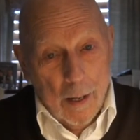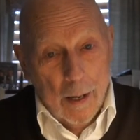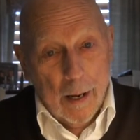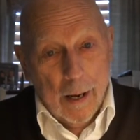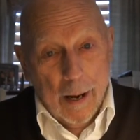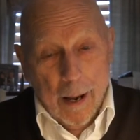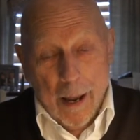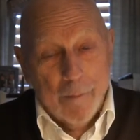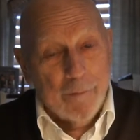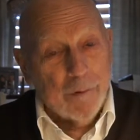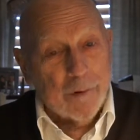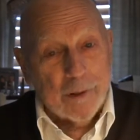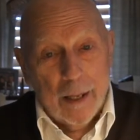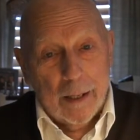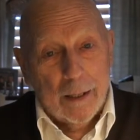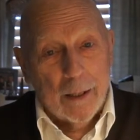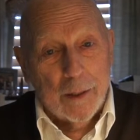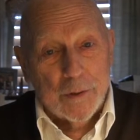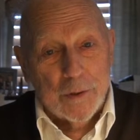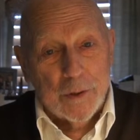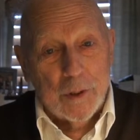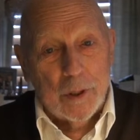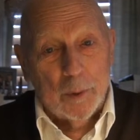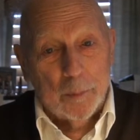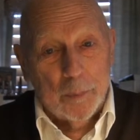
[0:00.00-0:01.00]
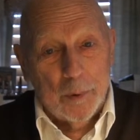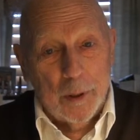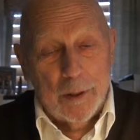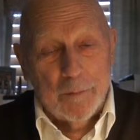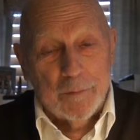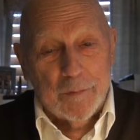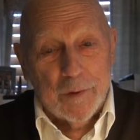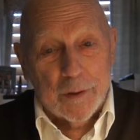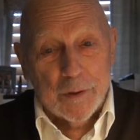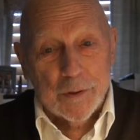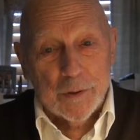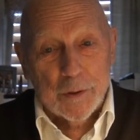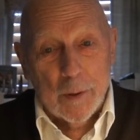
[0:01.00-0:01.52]
I have a tendency to believe
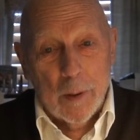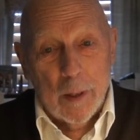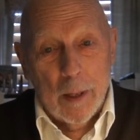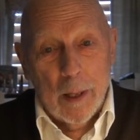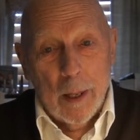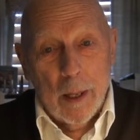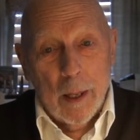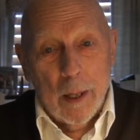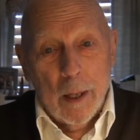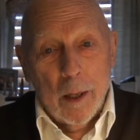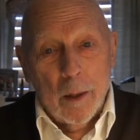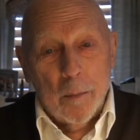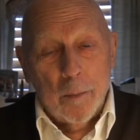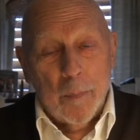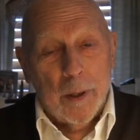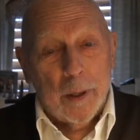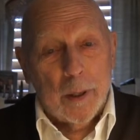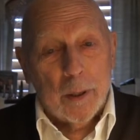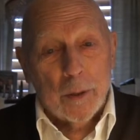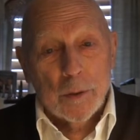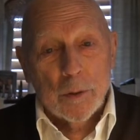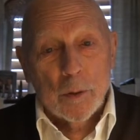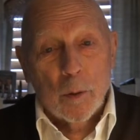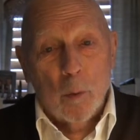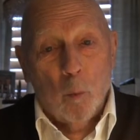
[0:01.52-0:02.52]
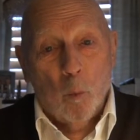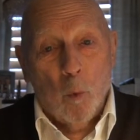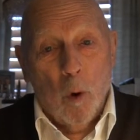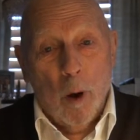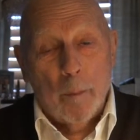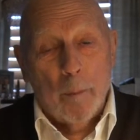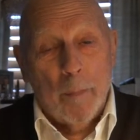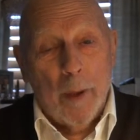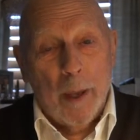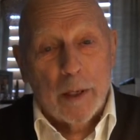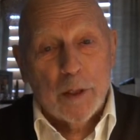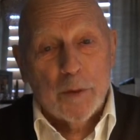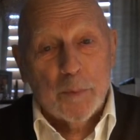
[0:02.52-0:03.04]
this, because
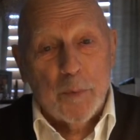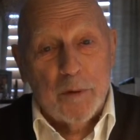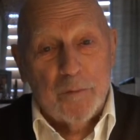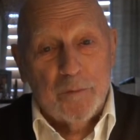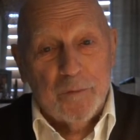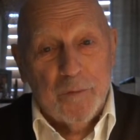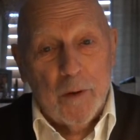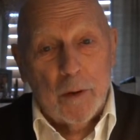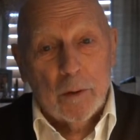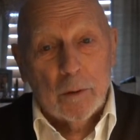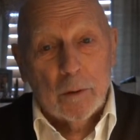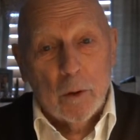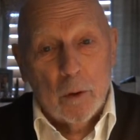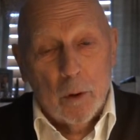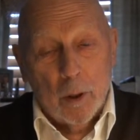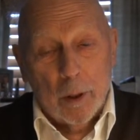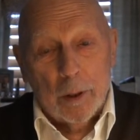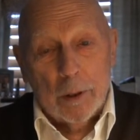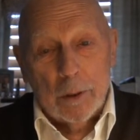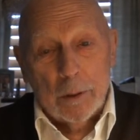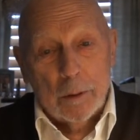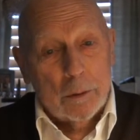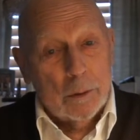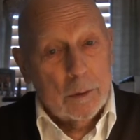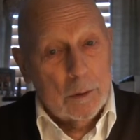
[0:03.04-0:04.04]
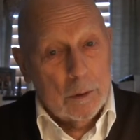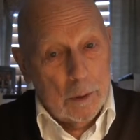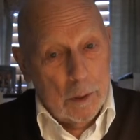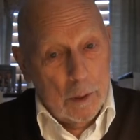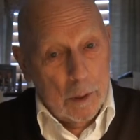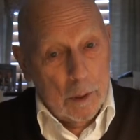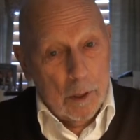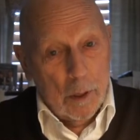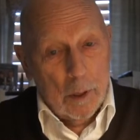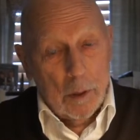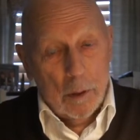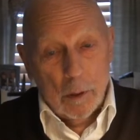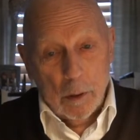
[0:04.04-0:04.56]
what makes me feel good,
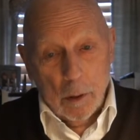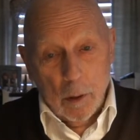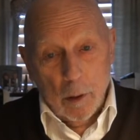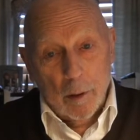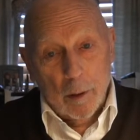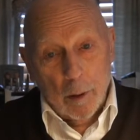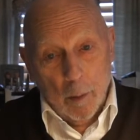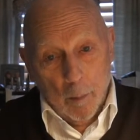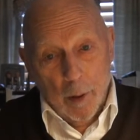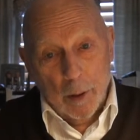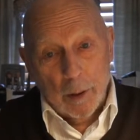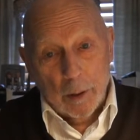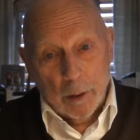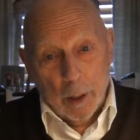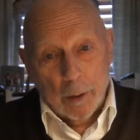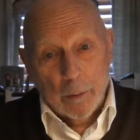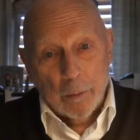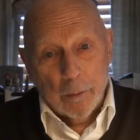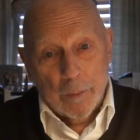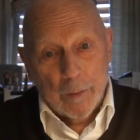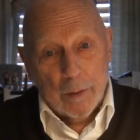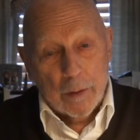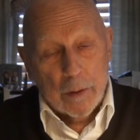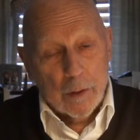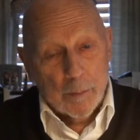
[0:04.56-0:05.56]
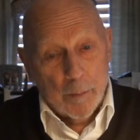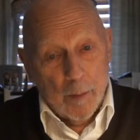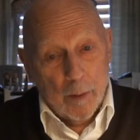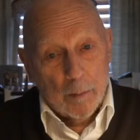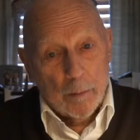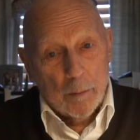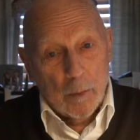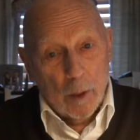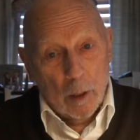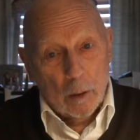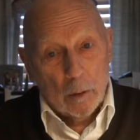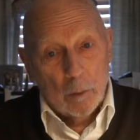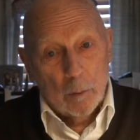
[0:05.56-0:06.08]
among other things, but
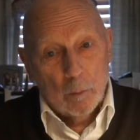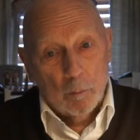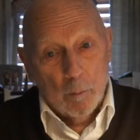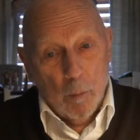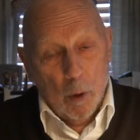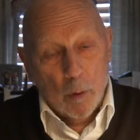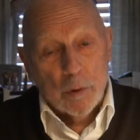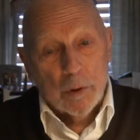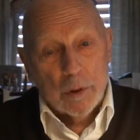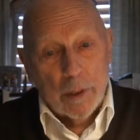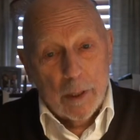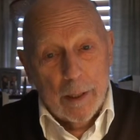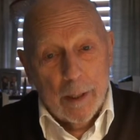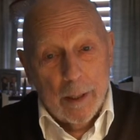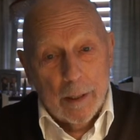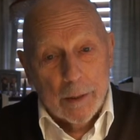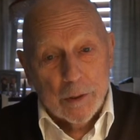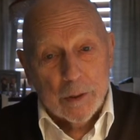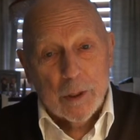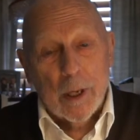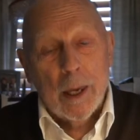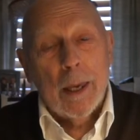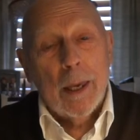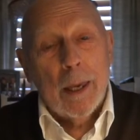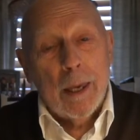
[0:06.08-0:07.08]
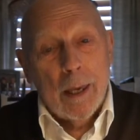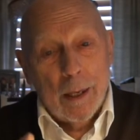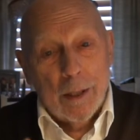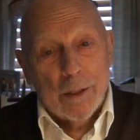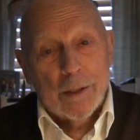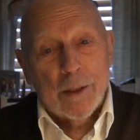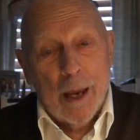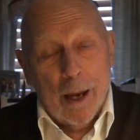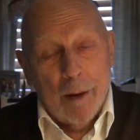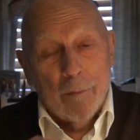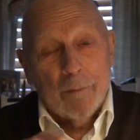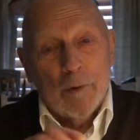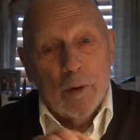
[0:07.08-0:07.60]
mostly this,
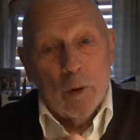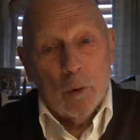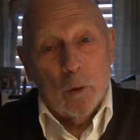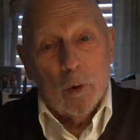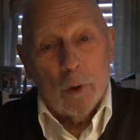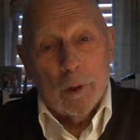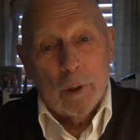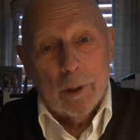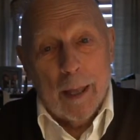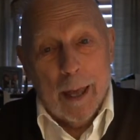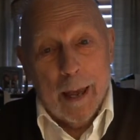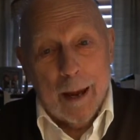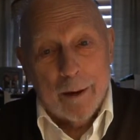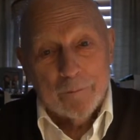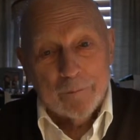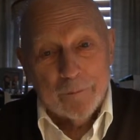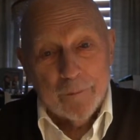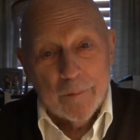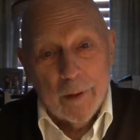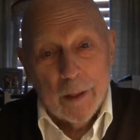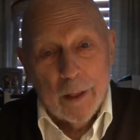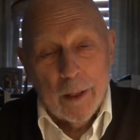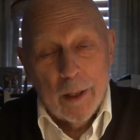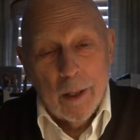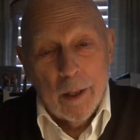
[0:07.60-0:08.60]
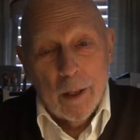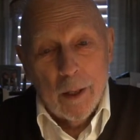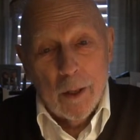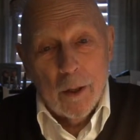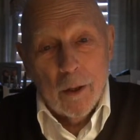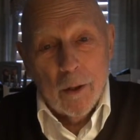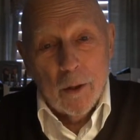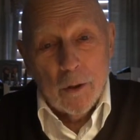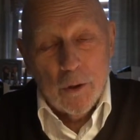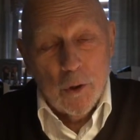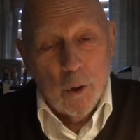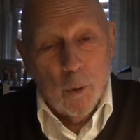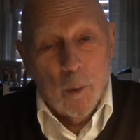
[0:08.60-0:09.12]
is having a good laugh.
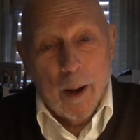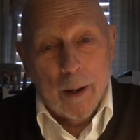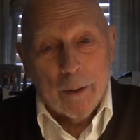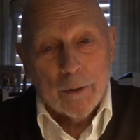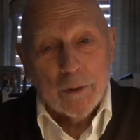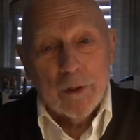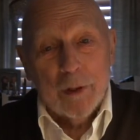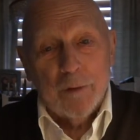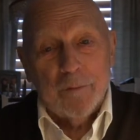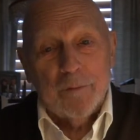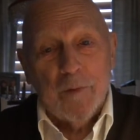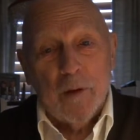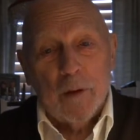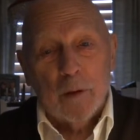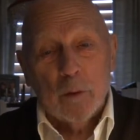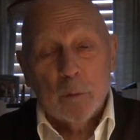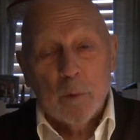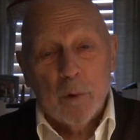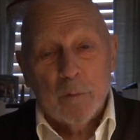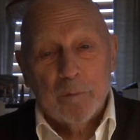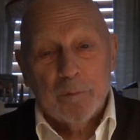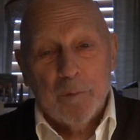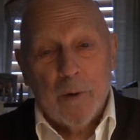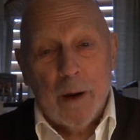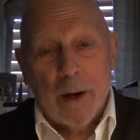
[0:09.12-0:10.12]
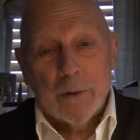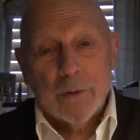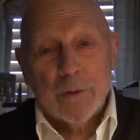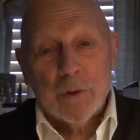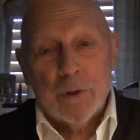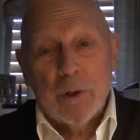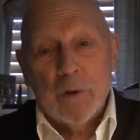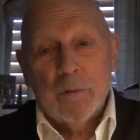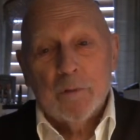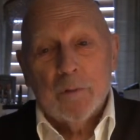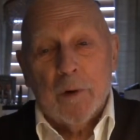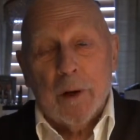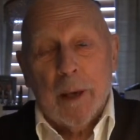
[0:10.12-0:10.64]
you actually feel refreshed.
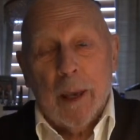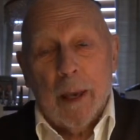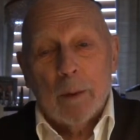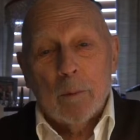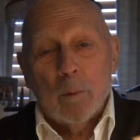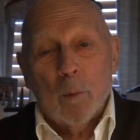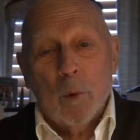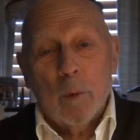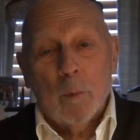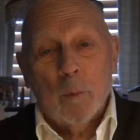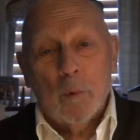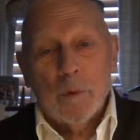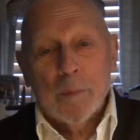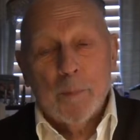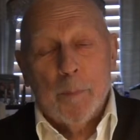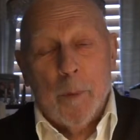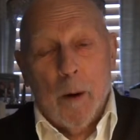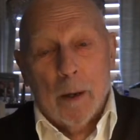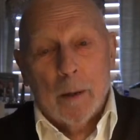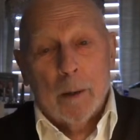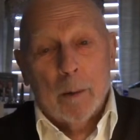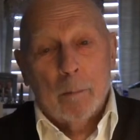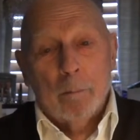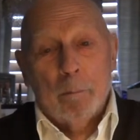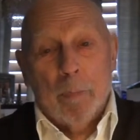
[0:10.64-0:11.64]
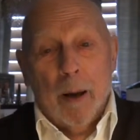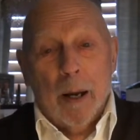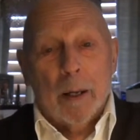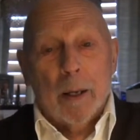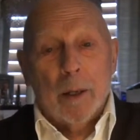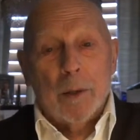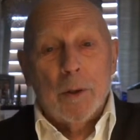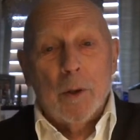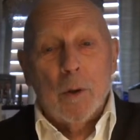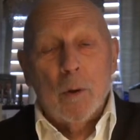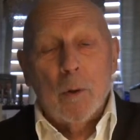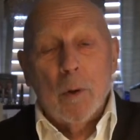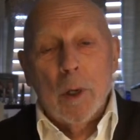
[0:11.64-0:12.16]
You forget what was
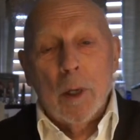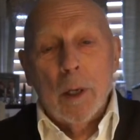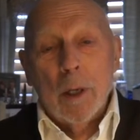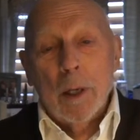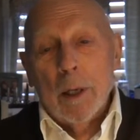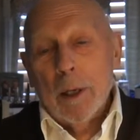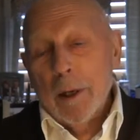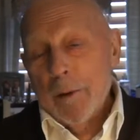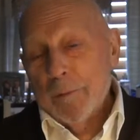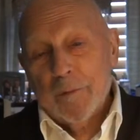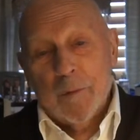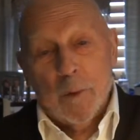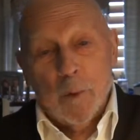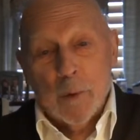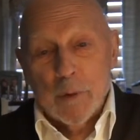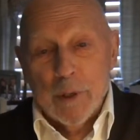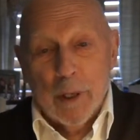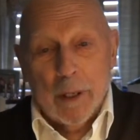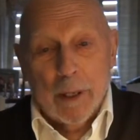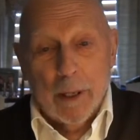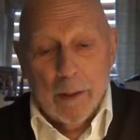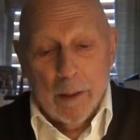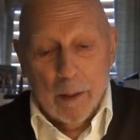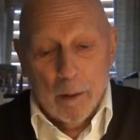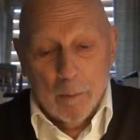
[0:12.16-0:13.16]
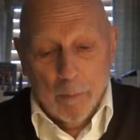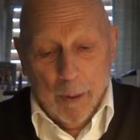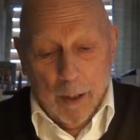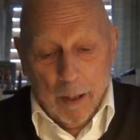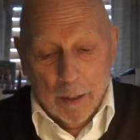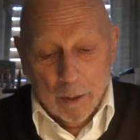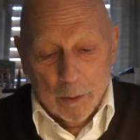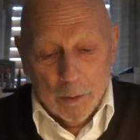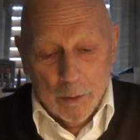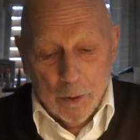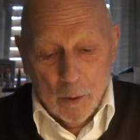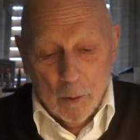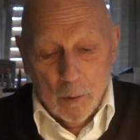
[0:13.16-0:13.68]
bugging you, if there was anything
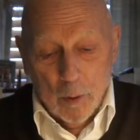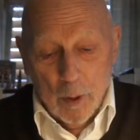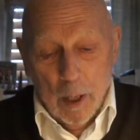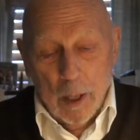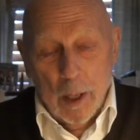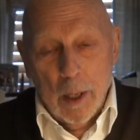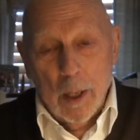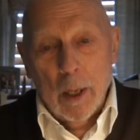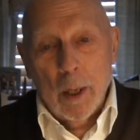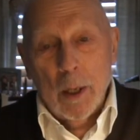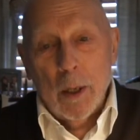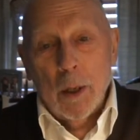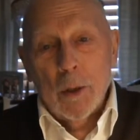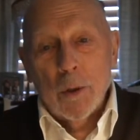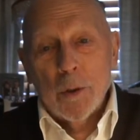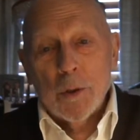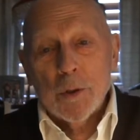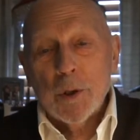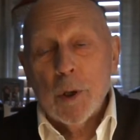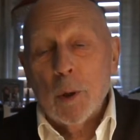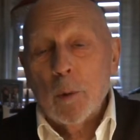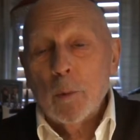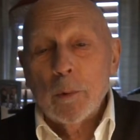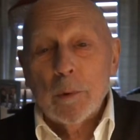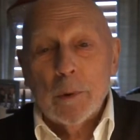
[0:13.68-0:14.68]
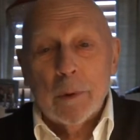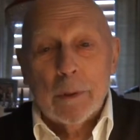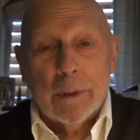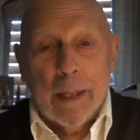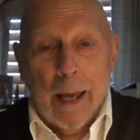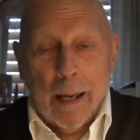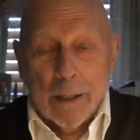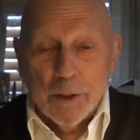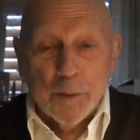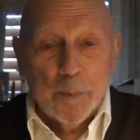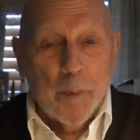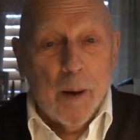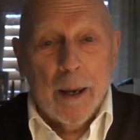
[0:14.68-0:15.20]
bugging you. So
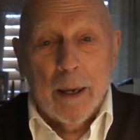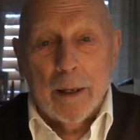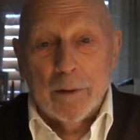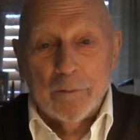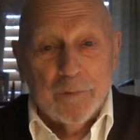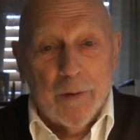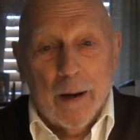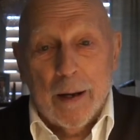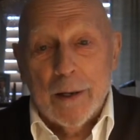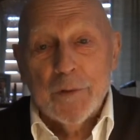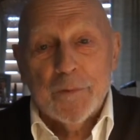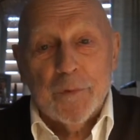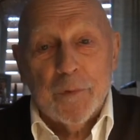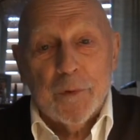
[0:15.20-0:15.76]
that's my advice